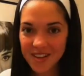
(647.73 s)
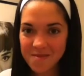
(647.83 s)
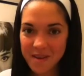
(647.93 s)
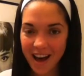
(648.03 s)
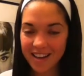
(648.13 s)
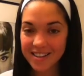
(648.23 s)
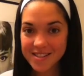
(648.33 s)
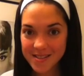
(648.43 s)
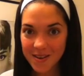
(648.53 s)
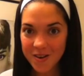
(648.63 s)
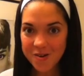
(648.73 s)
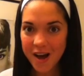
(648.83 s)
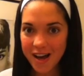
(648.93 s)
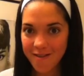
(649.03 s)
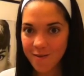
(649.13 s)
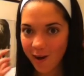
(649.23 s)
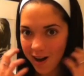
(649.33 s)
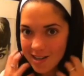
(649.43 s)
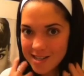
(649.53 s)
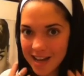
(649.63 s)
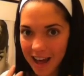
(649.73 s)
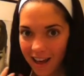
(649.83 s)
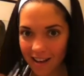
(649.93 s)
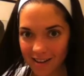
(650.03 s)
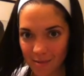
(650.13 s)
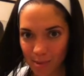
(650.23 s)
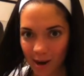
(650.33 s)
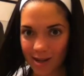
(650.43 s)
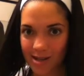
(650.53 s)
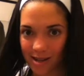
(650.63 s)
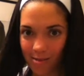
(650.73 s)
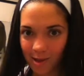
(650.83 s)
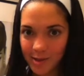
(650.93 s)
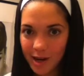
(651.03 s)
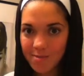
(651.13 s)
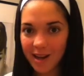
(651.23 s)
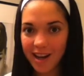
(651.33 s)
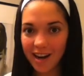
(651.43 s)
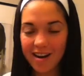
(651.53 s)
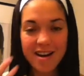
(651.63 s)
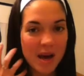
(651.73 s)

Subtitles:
welcome back. So I have washed and partially blow dried my hair.